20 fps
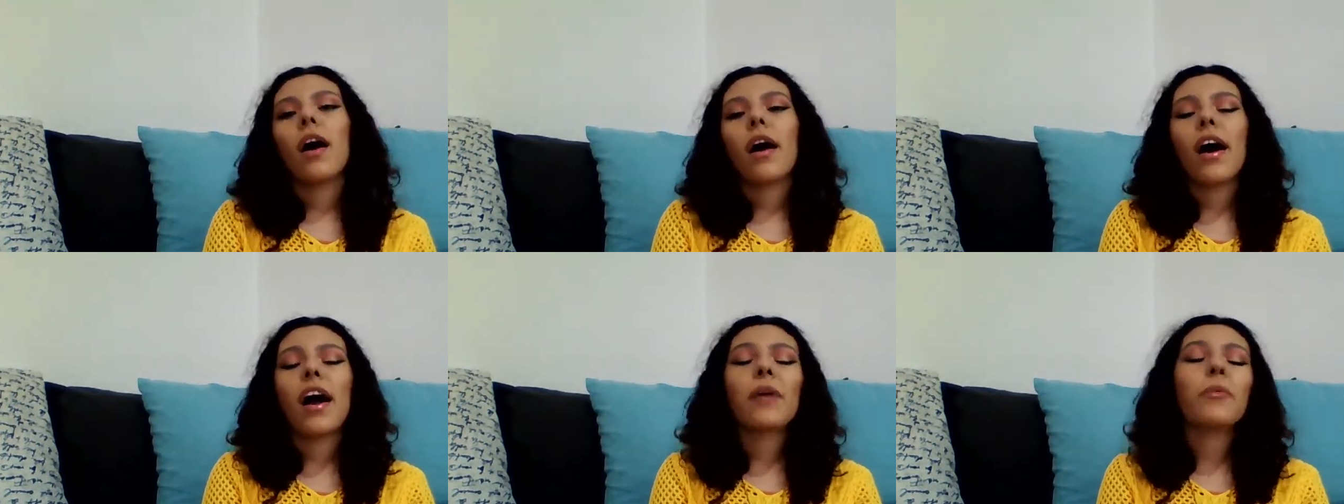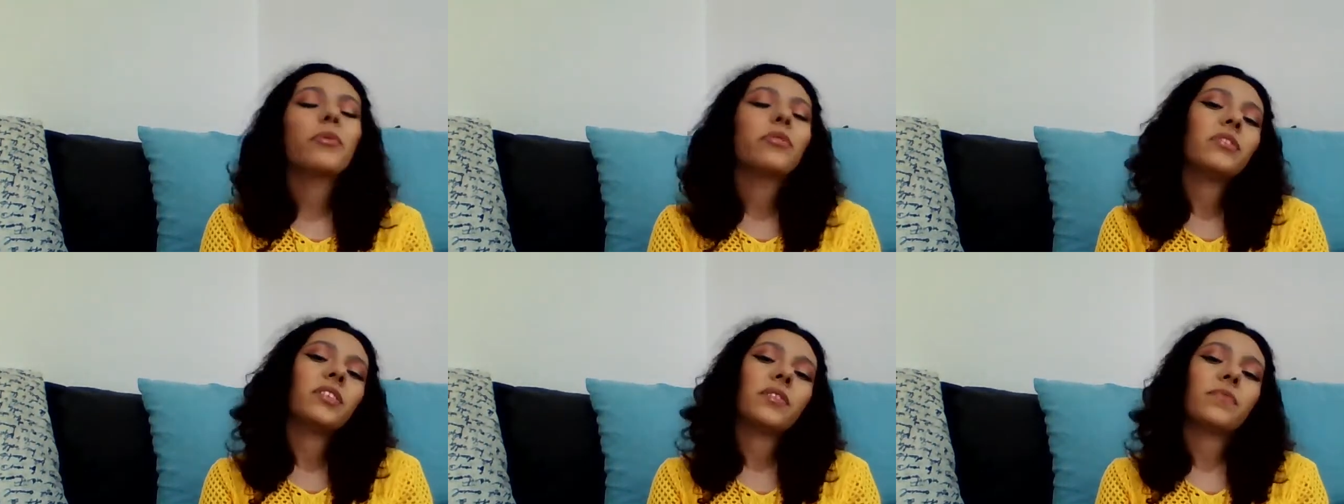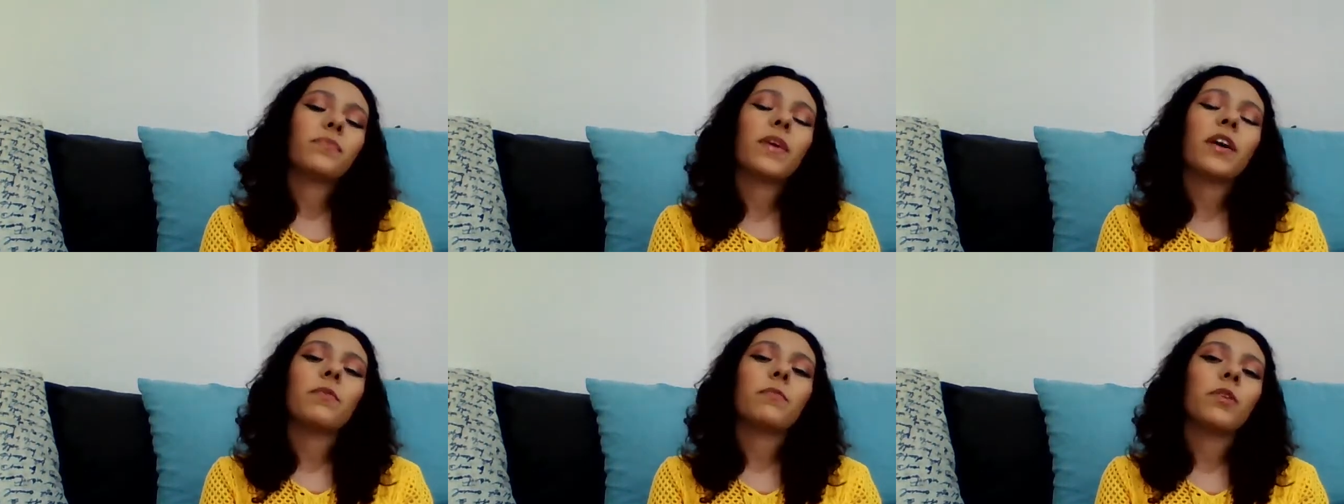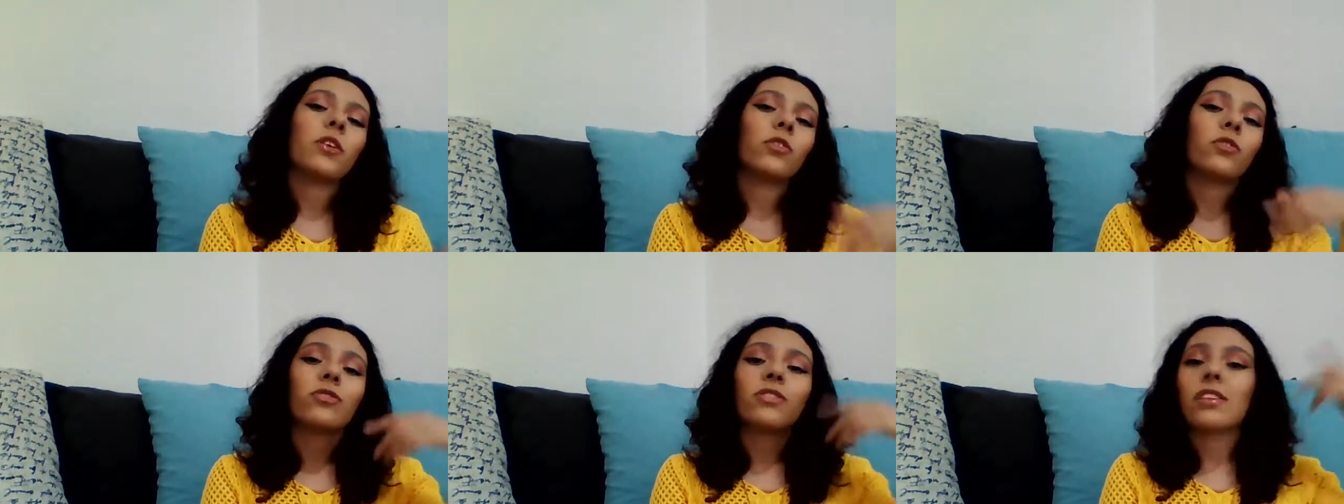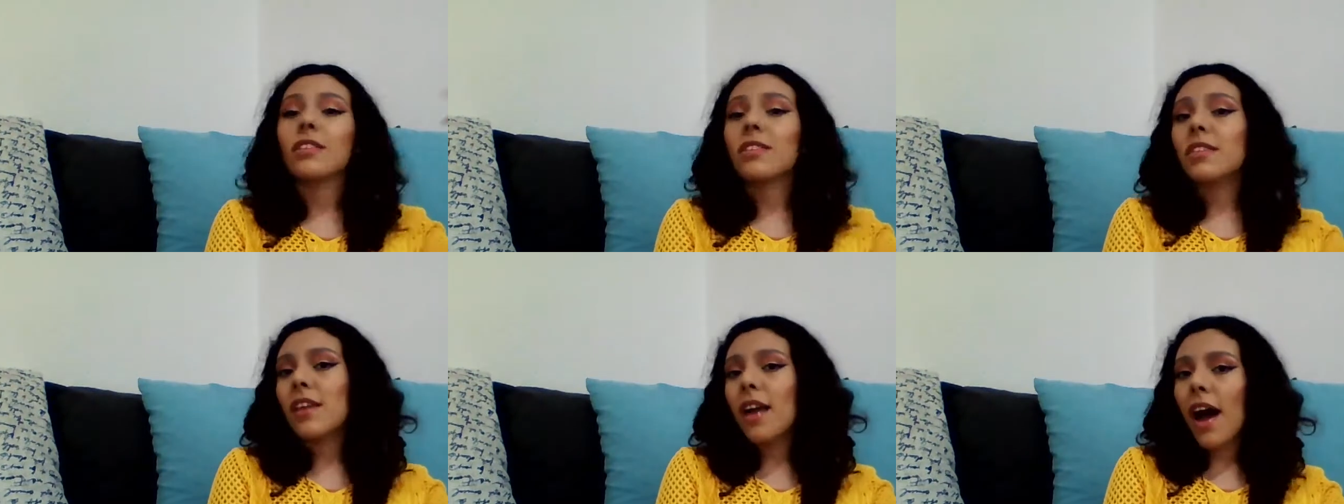I will leave my videos
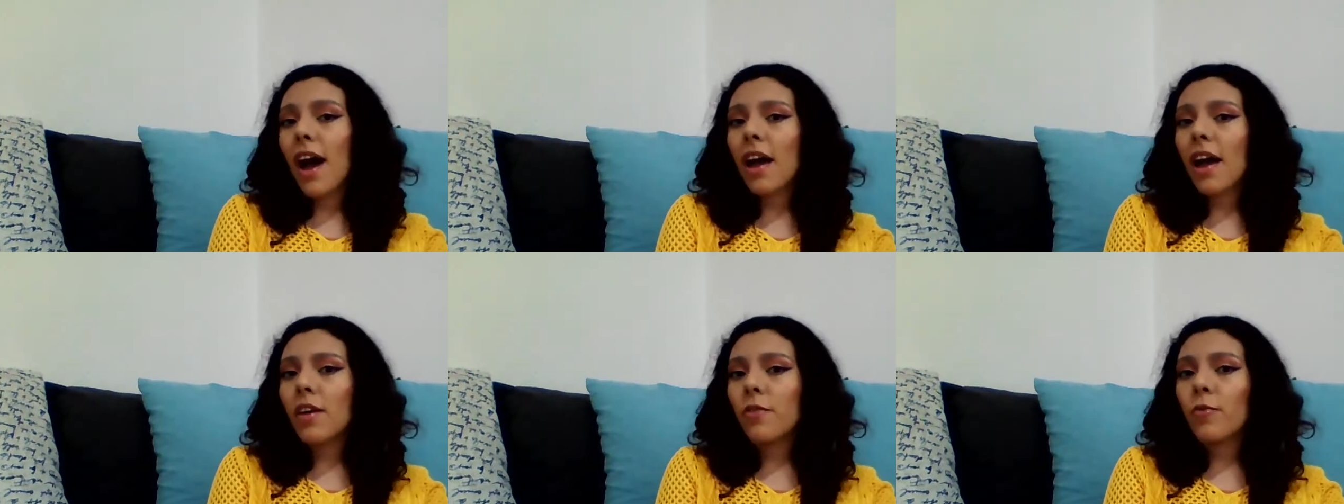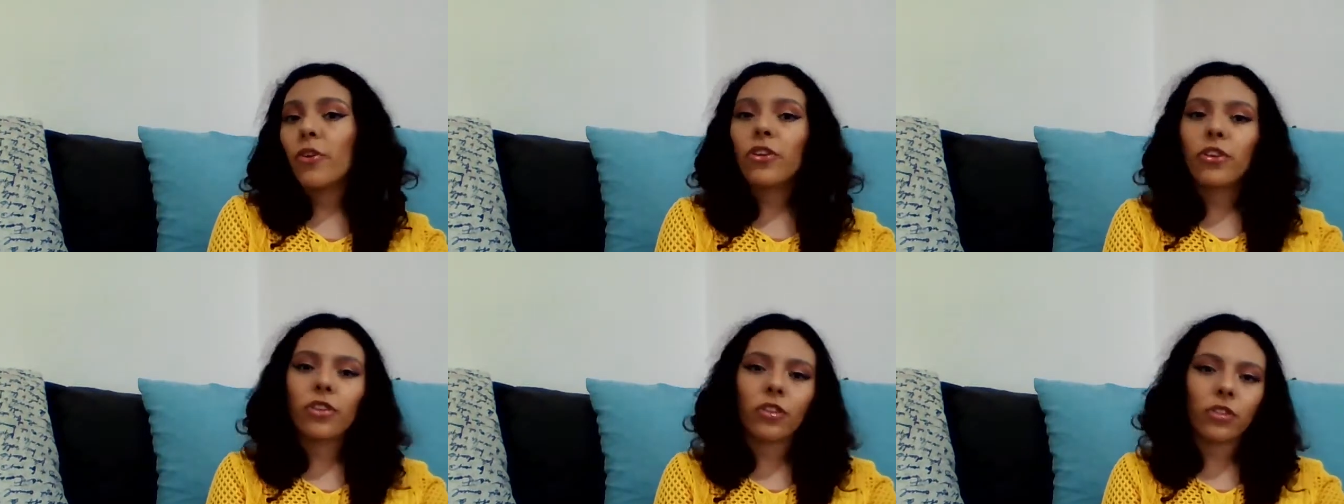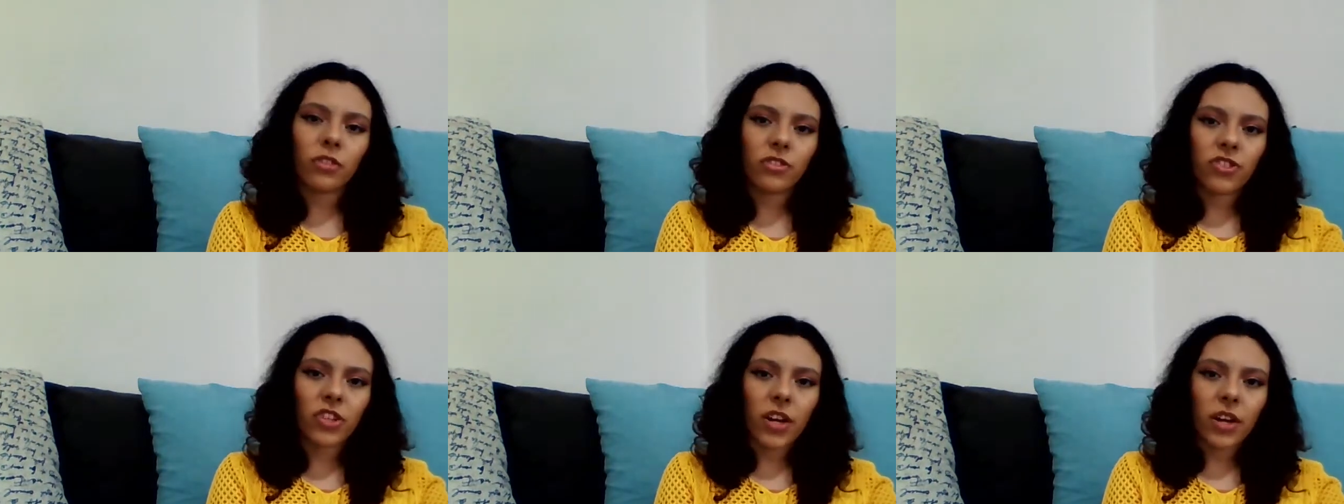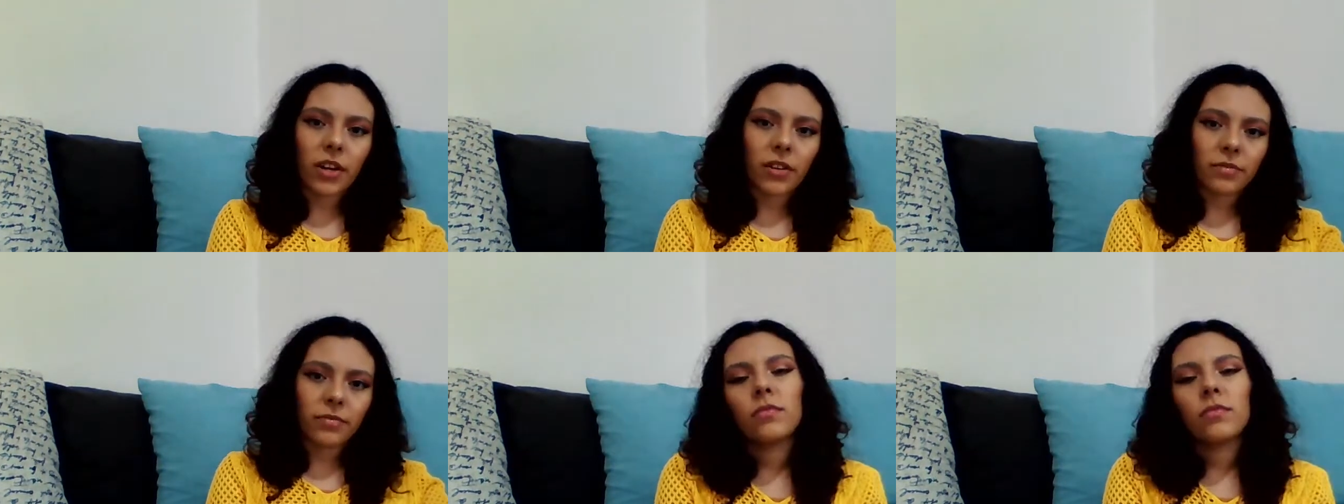in the eye for you to check.